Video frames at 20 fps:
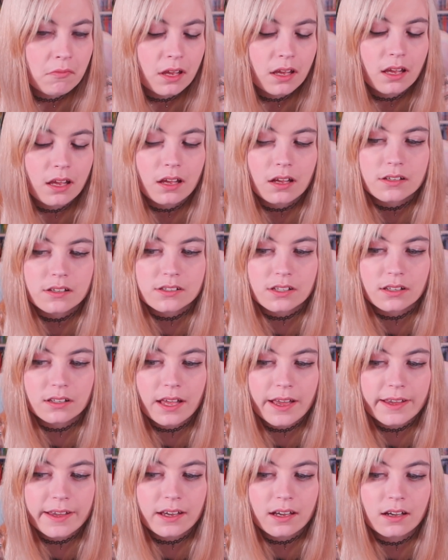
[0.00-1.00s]
So
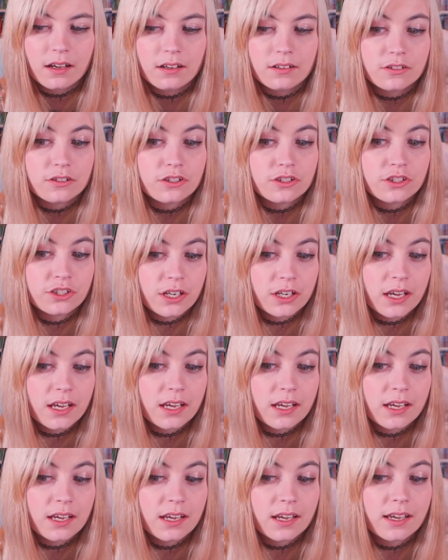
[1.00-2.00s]
like,
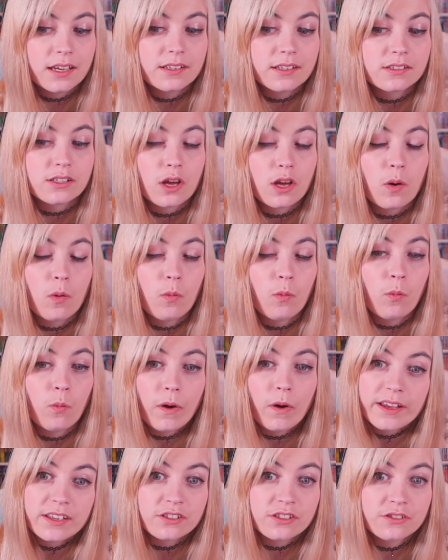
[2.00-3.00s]
she is
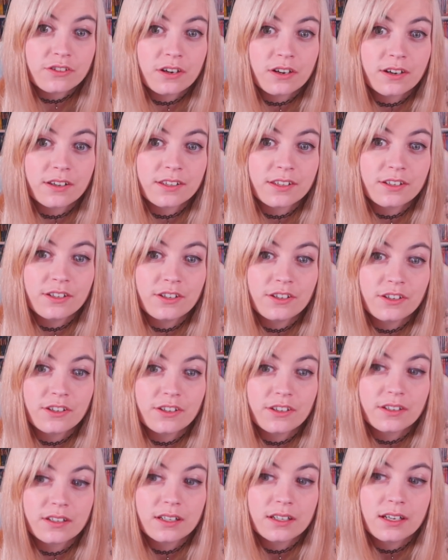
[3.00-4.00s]
way stronger than
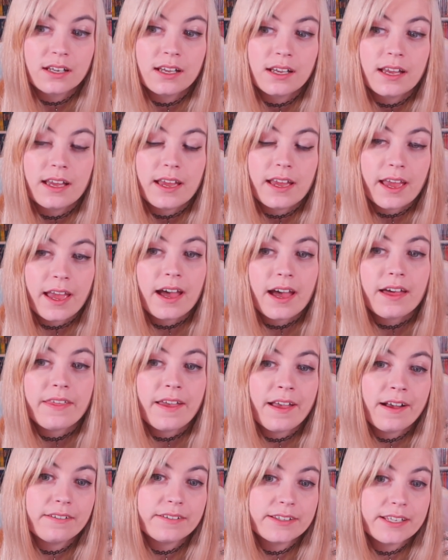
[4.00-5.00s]
you. How the
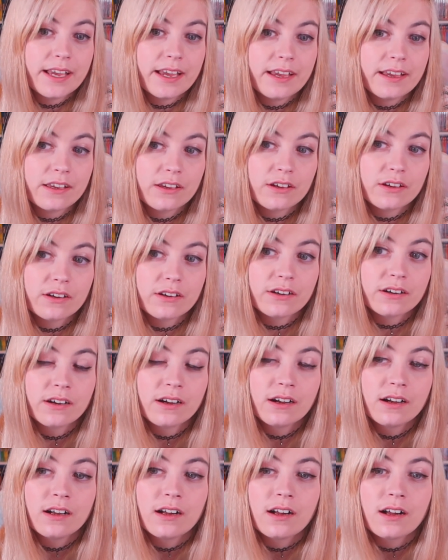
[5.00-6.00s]
hell dare you?
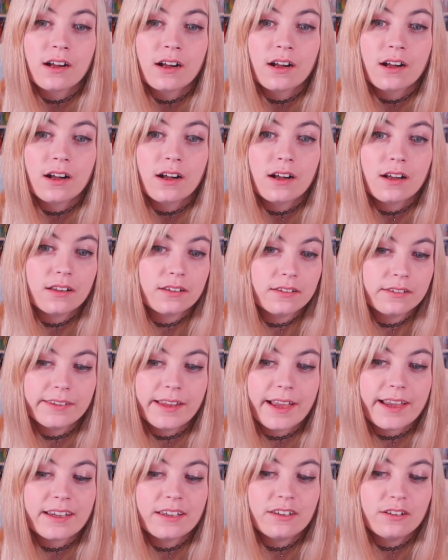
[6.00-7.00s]

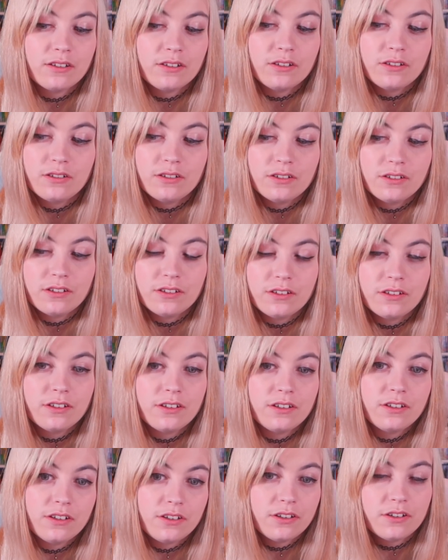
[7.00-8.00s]
Like,
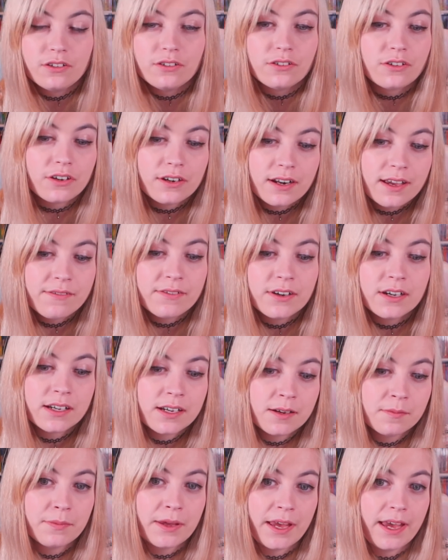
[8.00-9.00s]
you don't even
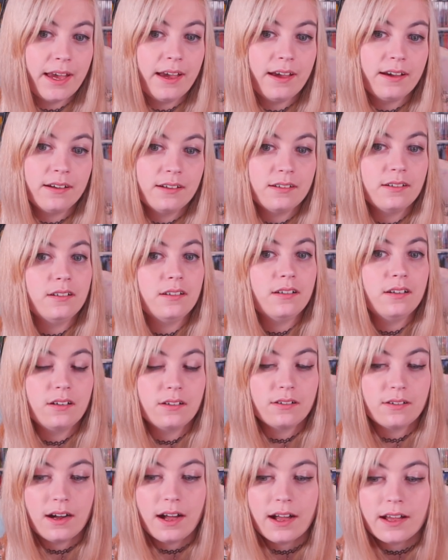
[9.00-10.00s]
compare,
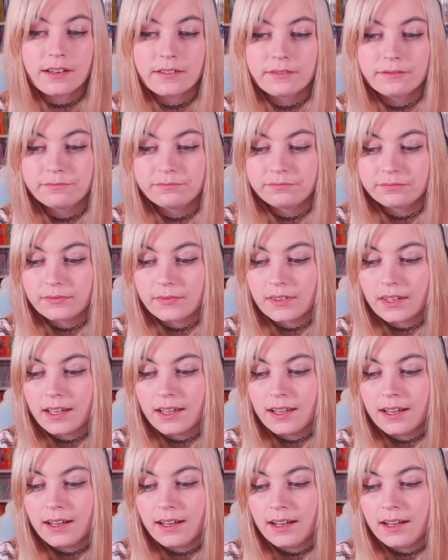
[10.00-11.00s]
alright?
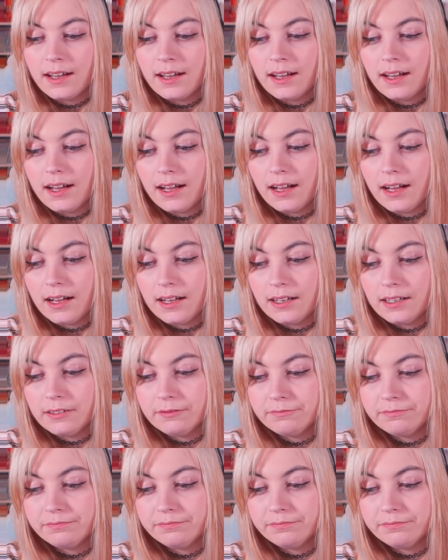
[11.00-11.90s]
Um,